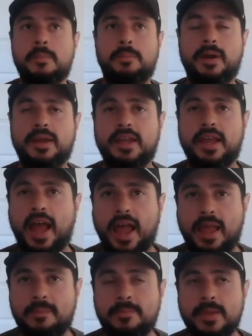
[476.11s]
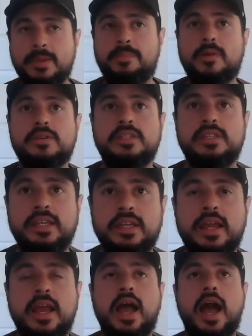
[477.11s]
But me personally,
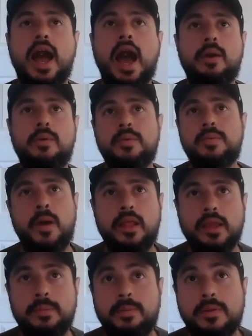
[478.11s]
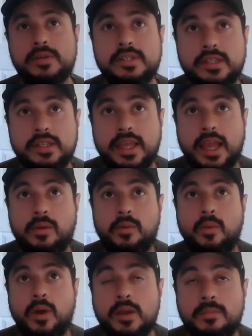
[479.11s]
I would probably personally get
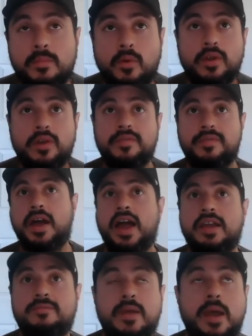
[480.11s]
one more of the Hive